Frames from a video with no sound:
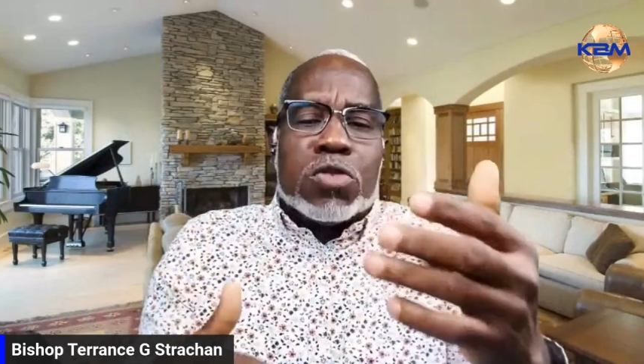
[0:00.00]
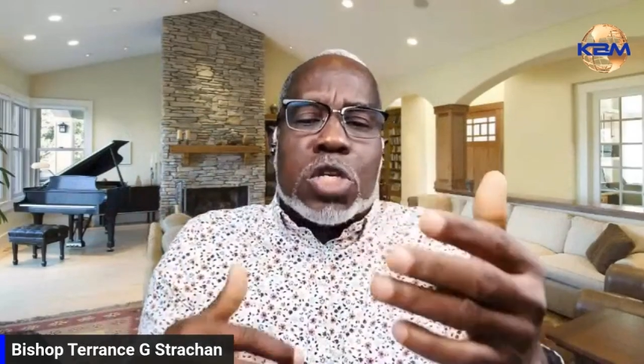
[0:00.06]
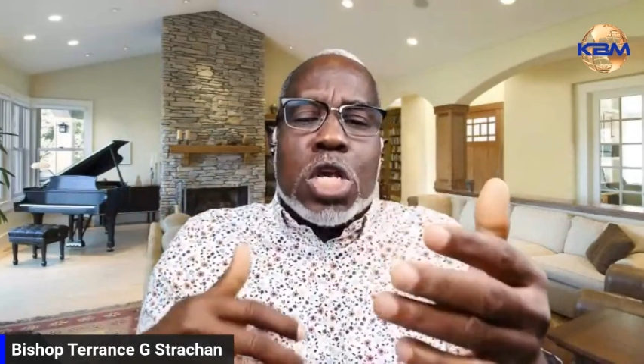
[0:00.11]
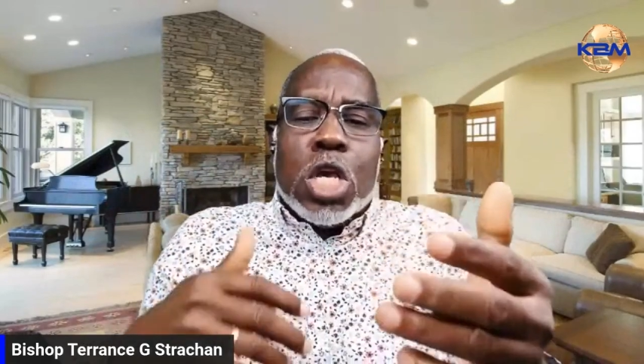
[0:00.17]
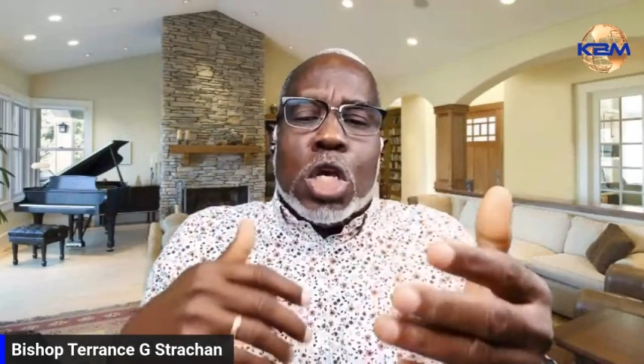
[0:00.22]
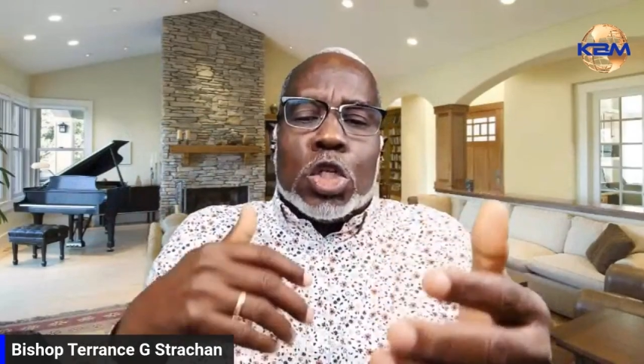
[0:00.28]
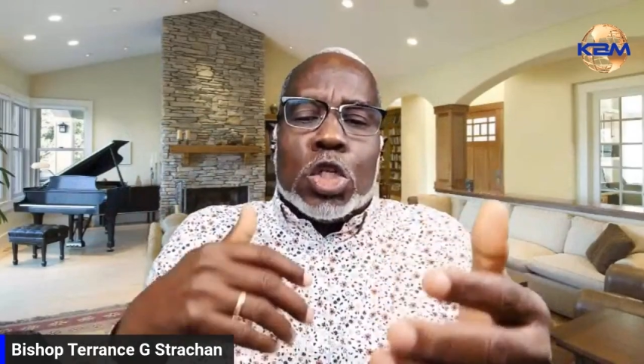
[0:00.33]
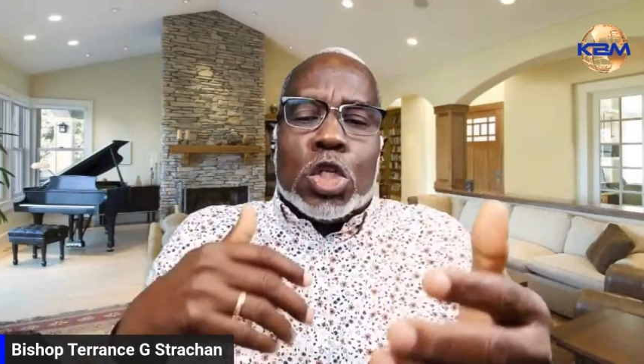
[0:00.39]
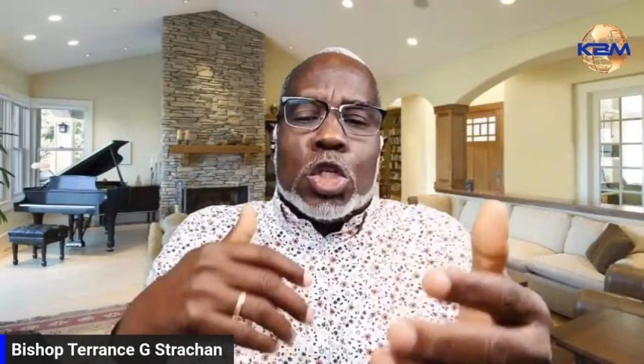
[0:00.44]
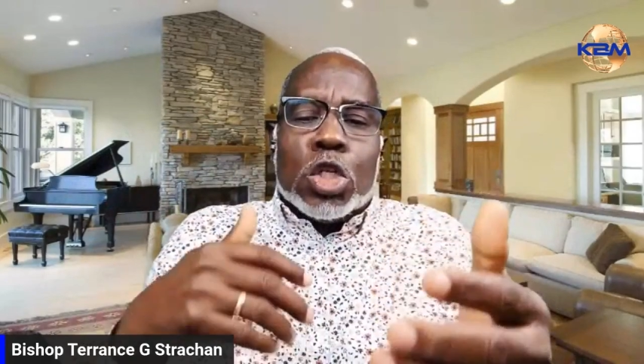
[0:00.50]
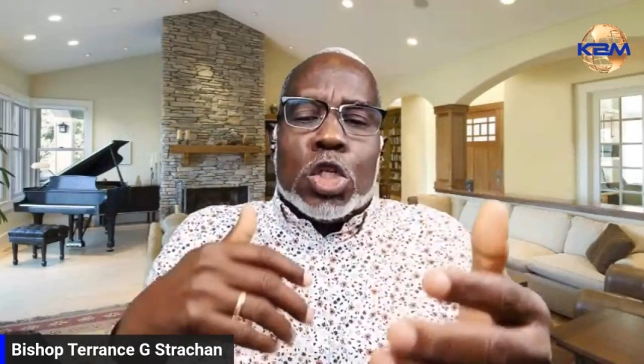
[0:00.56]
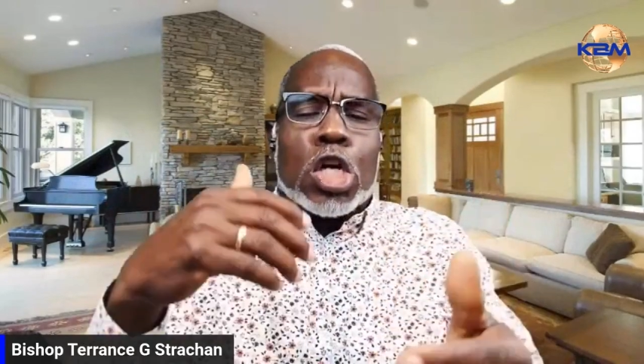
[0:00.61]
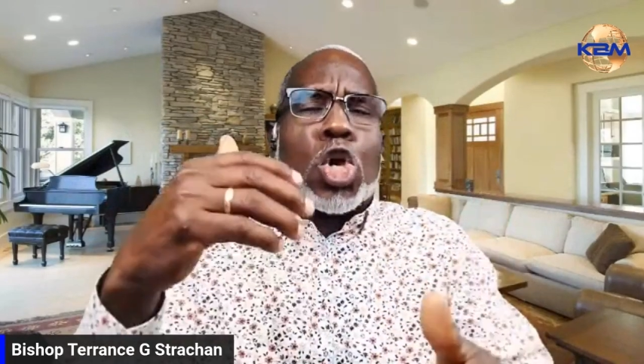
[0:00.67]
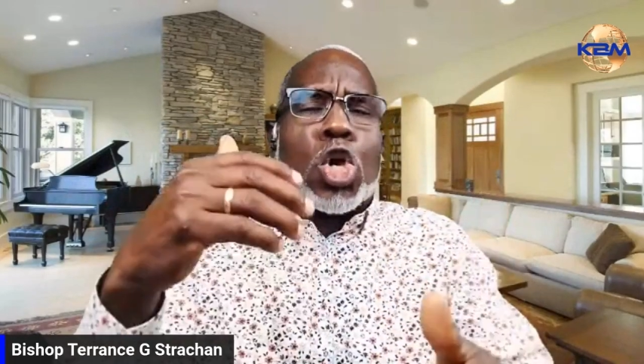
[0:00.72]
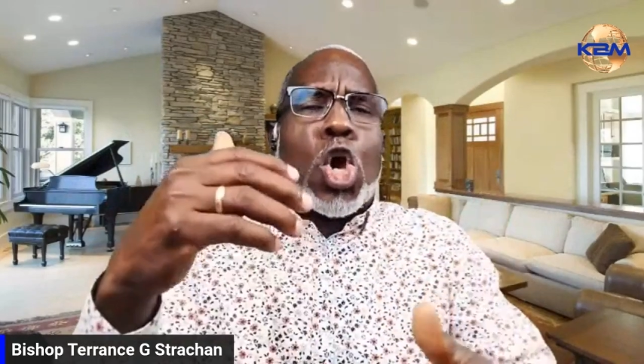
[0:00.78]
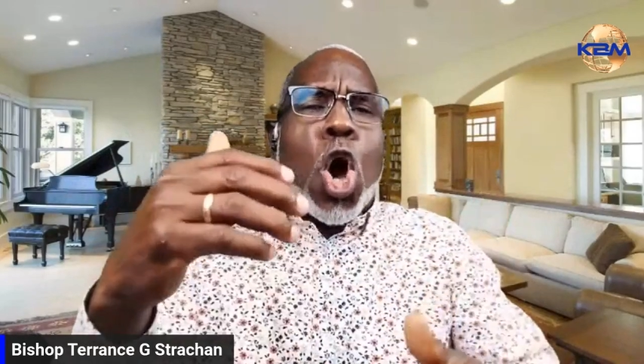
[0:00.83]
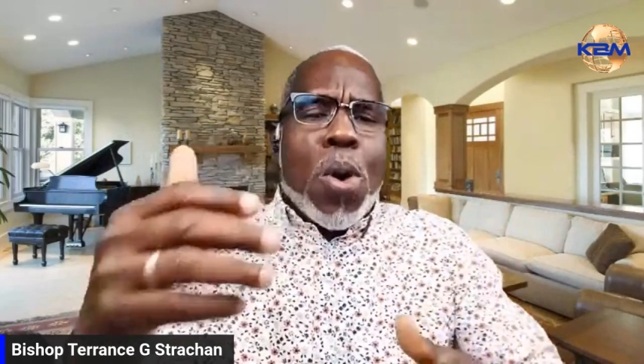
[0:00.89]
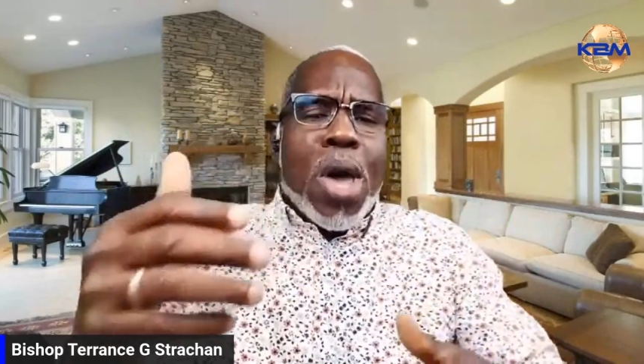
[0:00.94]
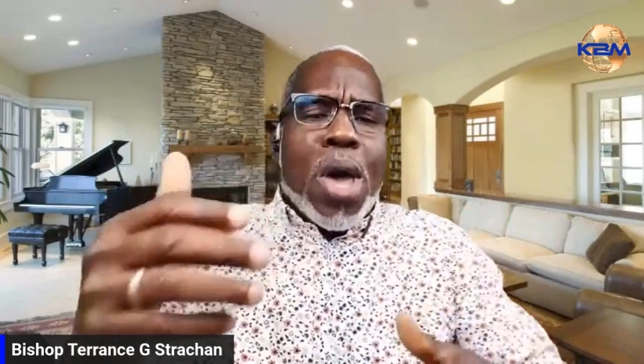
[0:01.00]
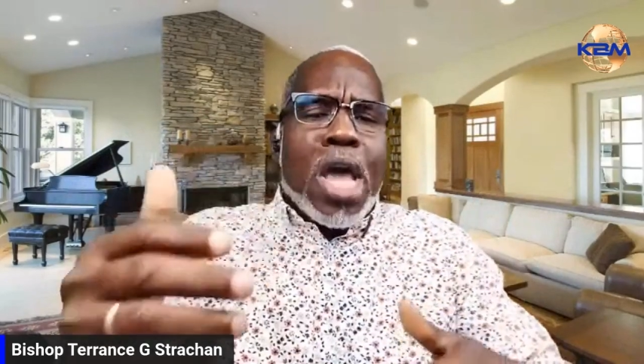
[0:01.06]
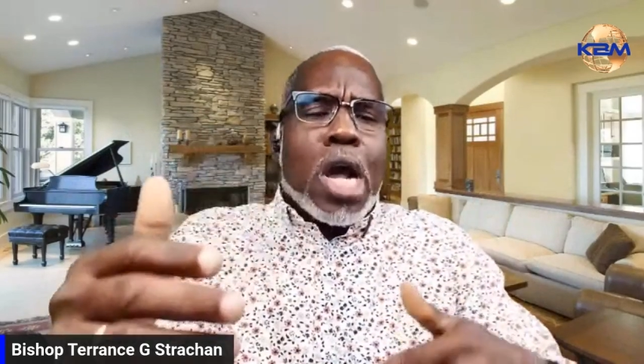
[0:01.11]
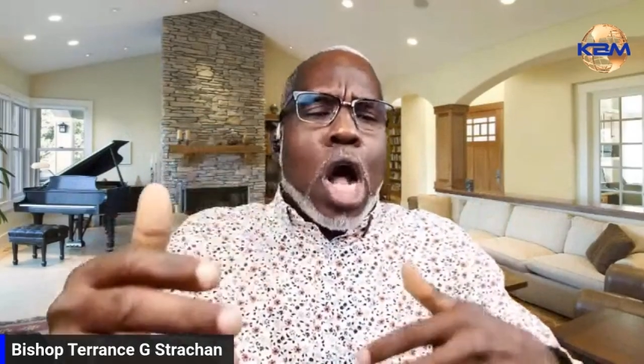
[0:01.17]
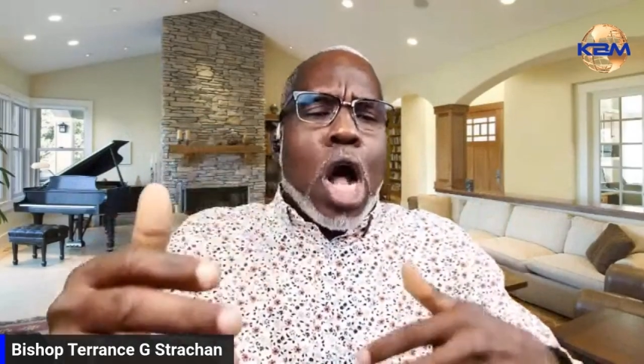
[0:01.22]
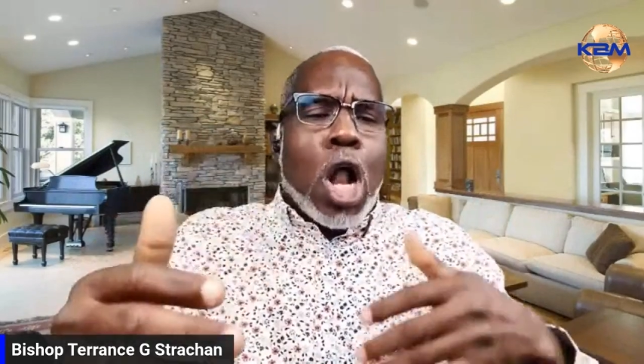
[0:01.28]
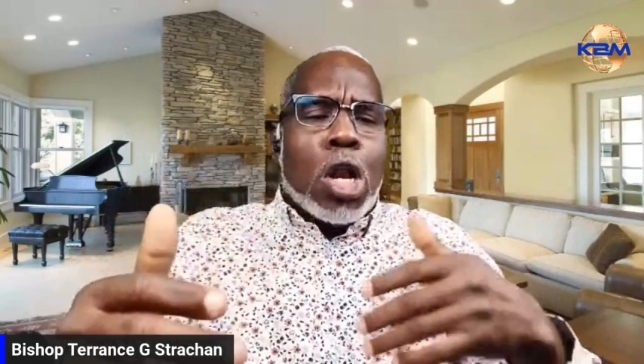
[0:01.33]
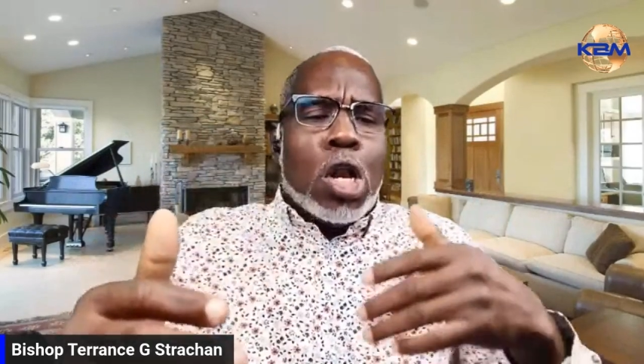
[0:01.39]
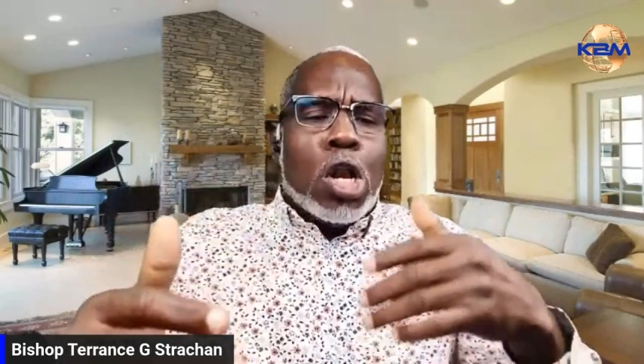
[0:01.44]
just going
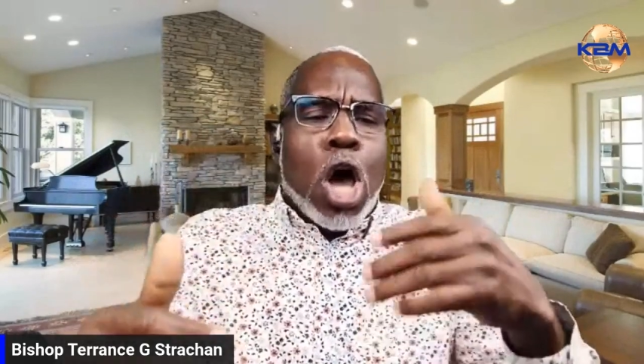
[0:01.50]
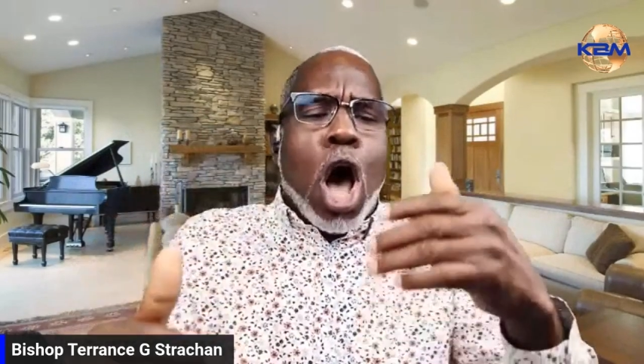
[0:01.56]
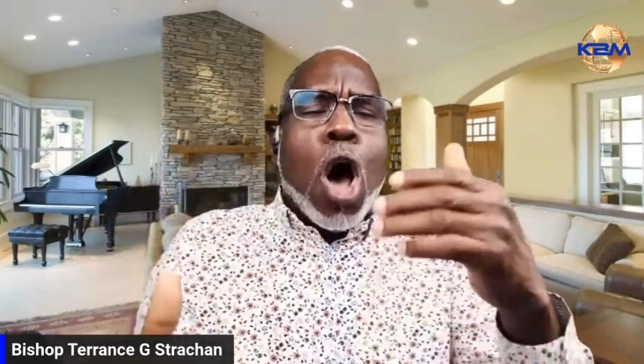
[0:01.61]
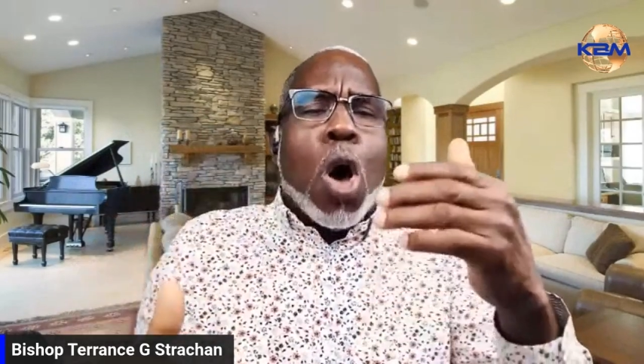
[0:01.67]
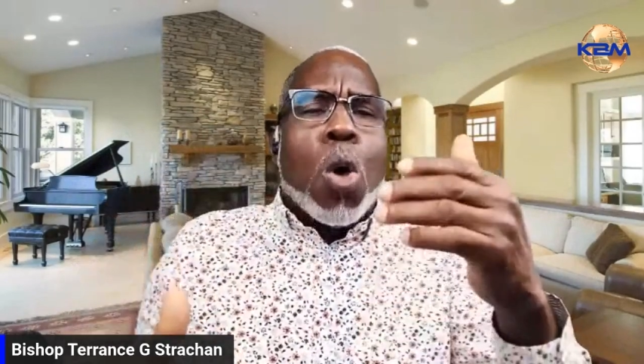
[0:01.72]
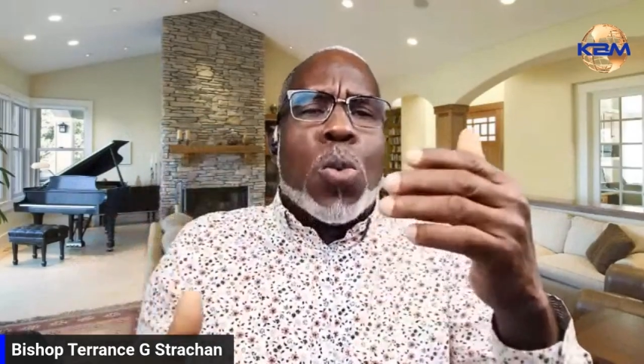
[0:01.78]
along